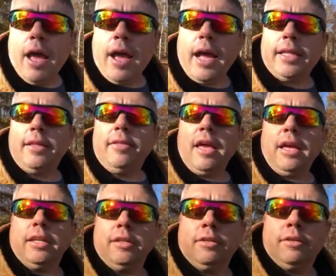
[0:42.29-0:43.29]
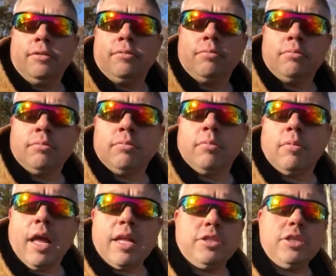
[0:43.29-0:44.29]
I got to thinking,
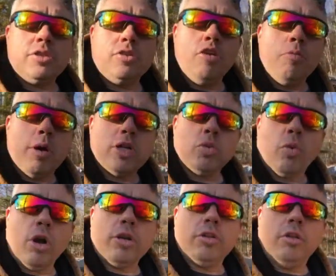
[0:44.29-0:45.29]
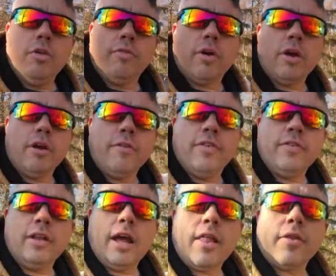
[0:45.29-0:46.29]
that's just too much work to do for
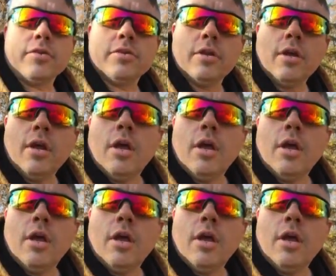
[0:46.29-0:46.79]
$150.